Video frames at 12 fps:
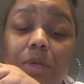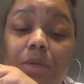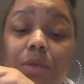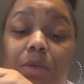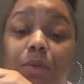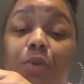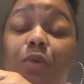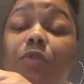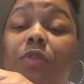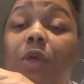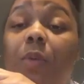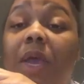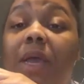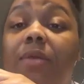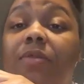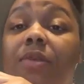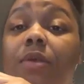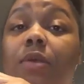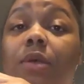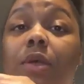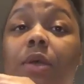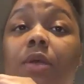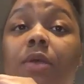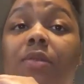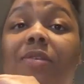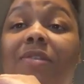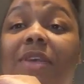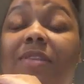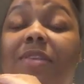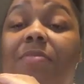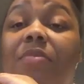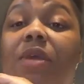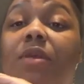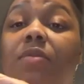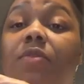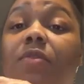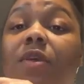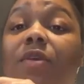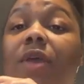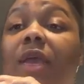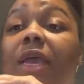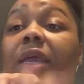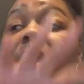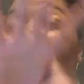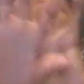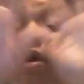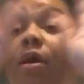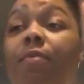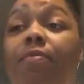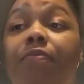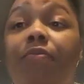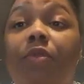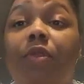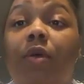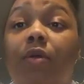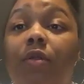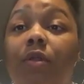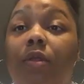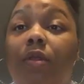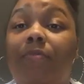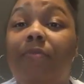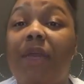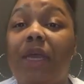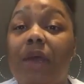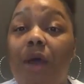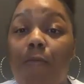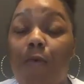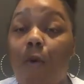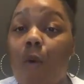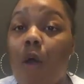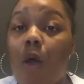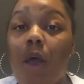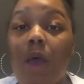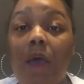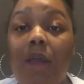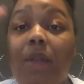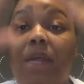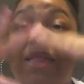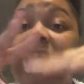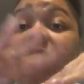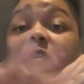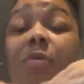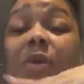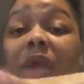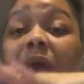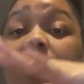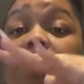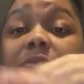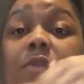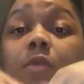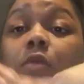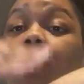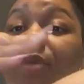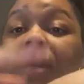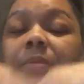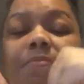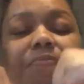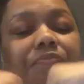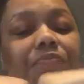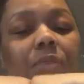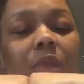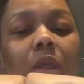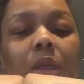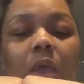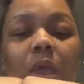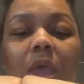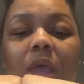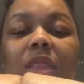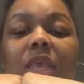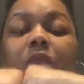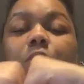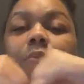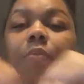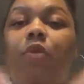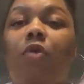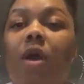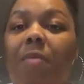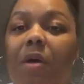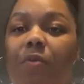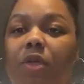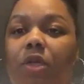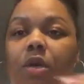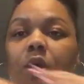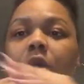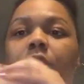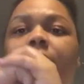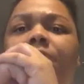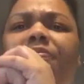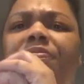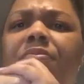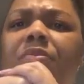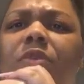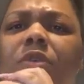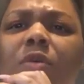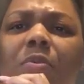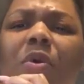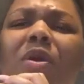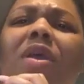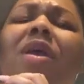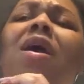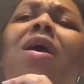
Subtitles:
You usually wait to say something so you can get like the media uproar, let that simmer down just a little bit, and then you come out with your point.